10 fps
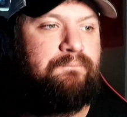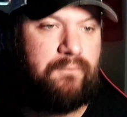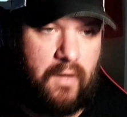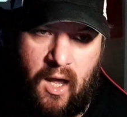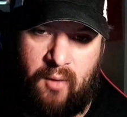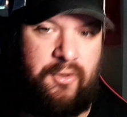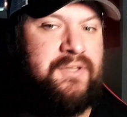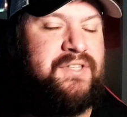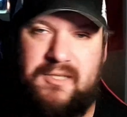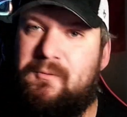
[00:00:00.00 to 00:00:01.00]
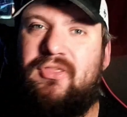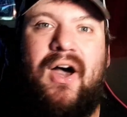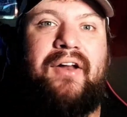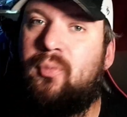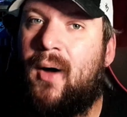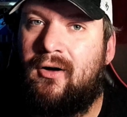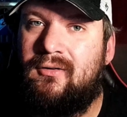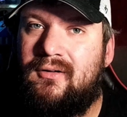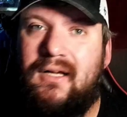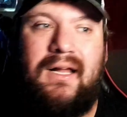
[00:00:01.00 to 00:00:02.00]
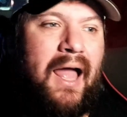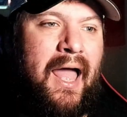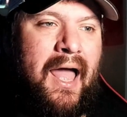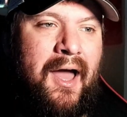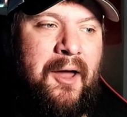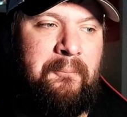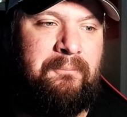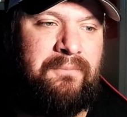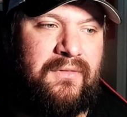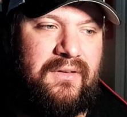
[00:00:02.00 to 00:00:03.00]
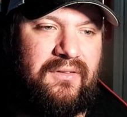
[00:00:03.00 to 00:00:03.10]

I would anticipate that as well. And